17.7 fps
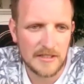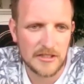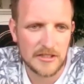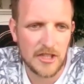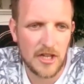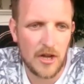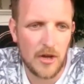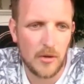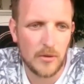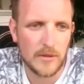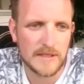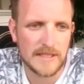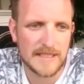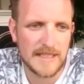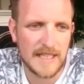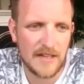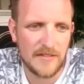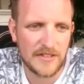Just hold
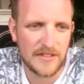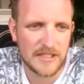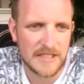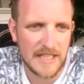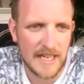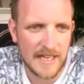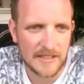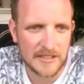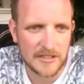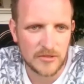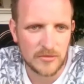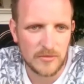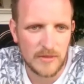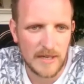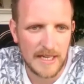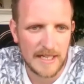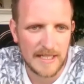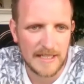it there for a second. Just
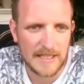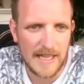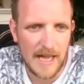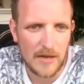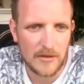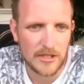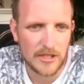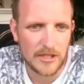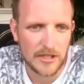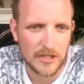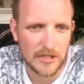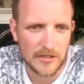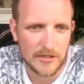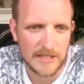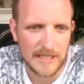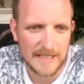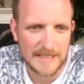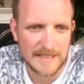really allow your
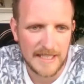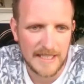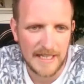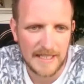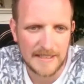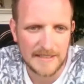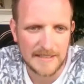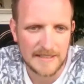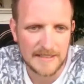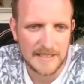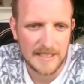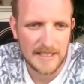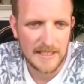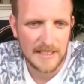glutes to get tightened.